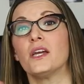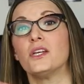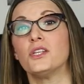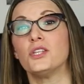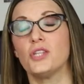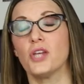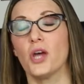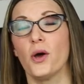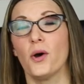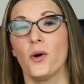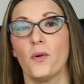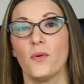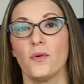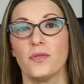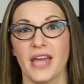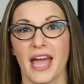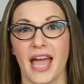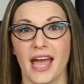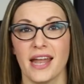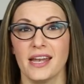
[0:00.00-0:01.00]

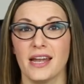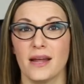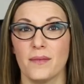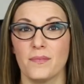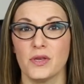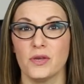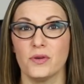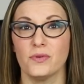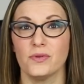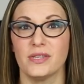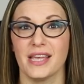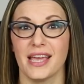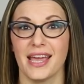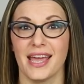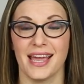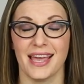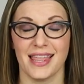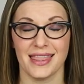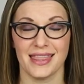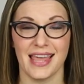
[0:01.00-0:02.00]
So they ended up
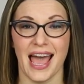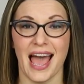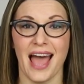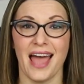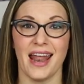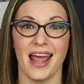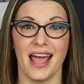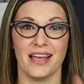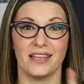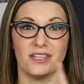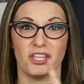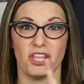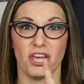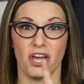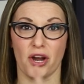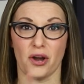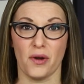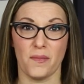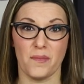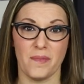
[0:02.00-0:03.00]
using that as
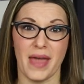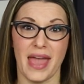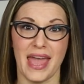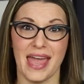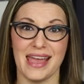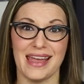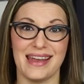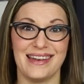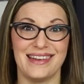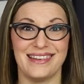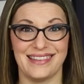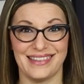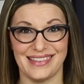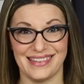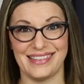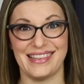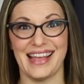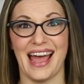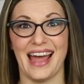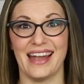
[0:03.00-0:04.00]
their main
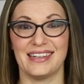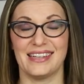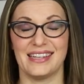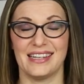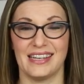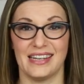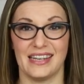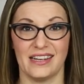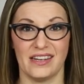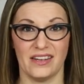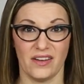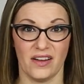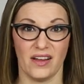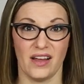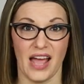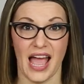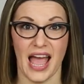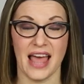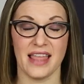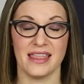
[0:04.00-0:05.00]
set.
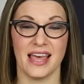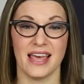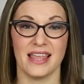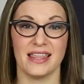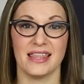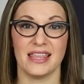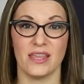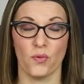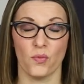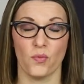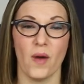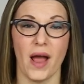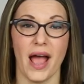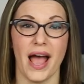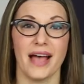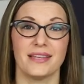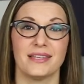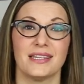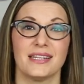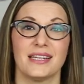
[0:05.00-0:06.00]
And then the
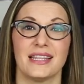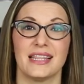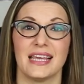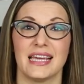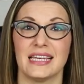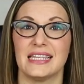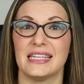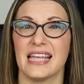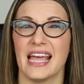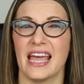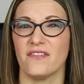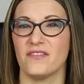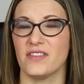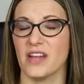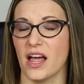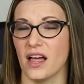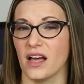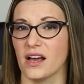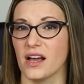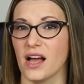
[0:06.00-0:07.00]
rest, they saved
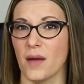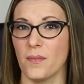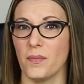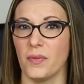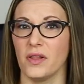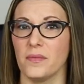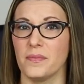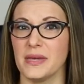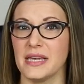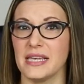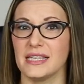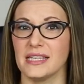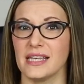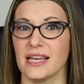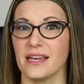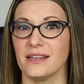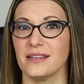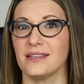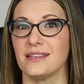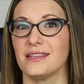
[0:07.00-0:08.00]
a couple of
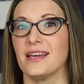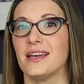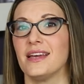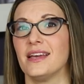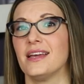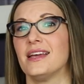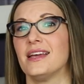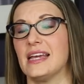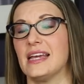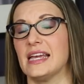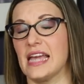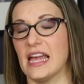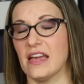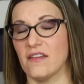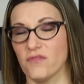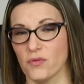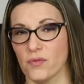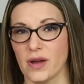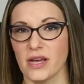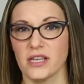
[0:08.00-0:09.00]
pieces,
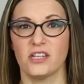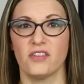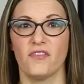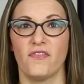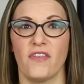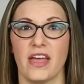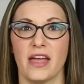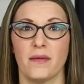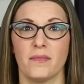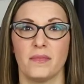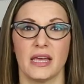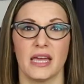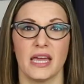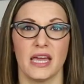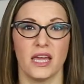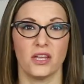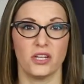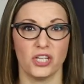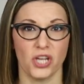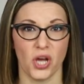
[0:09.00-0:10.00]
gave the rest to
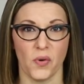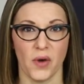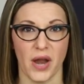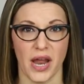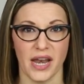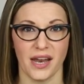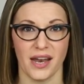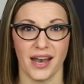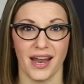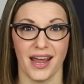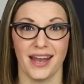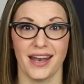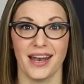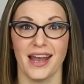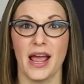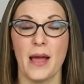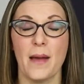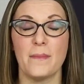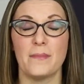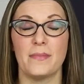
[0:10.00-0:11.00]
family, donated it.
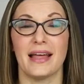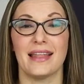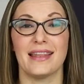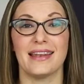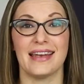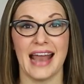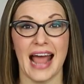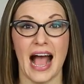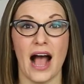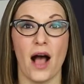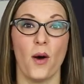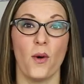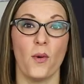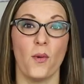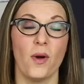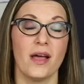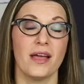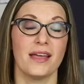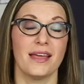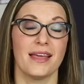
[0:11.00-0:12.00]
But
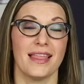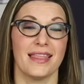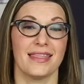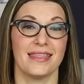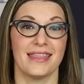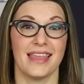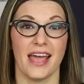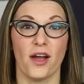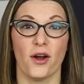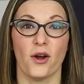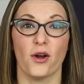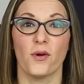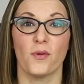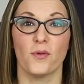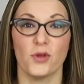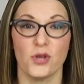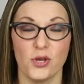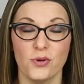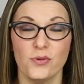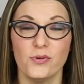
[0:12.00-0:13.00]
now they are
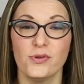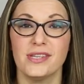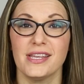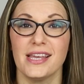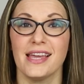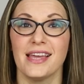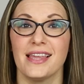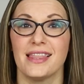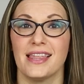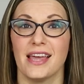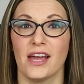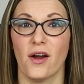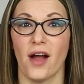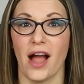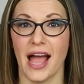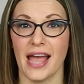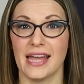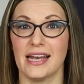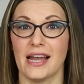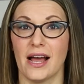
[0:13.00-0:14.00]
using
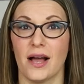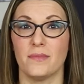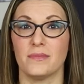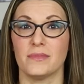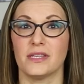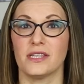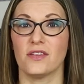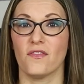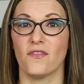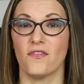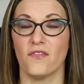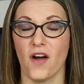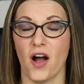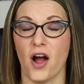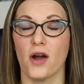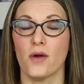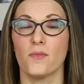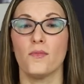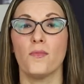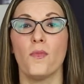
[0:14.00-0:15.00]
their items
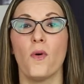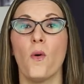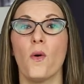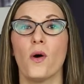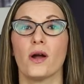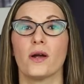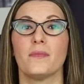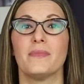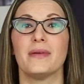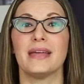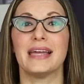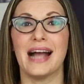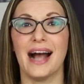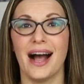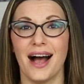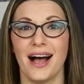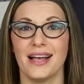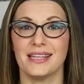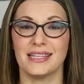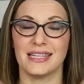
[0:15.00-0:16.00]
far more
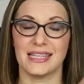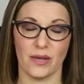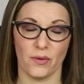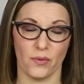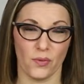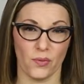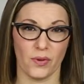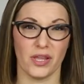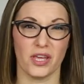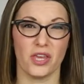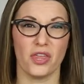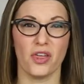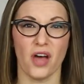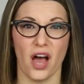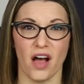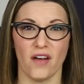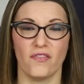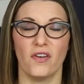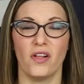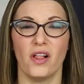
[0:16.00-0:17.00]
because they were really
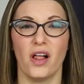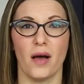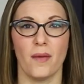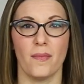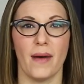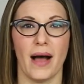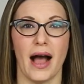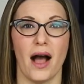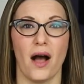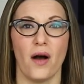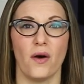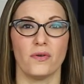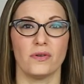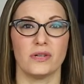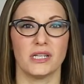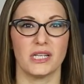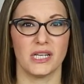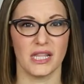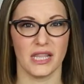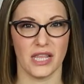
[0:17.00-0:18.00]
thoughtful
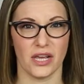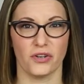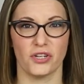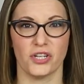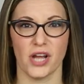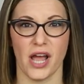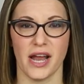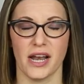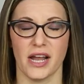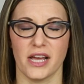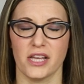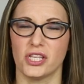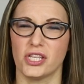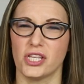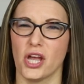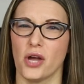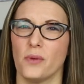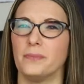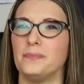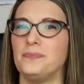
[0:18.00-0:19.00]
about their china.
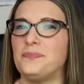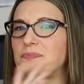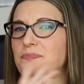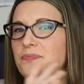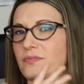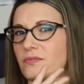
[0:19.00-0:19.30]
So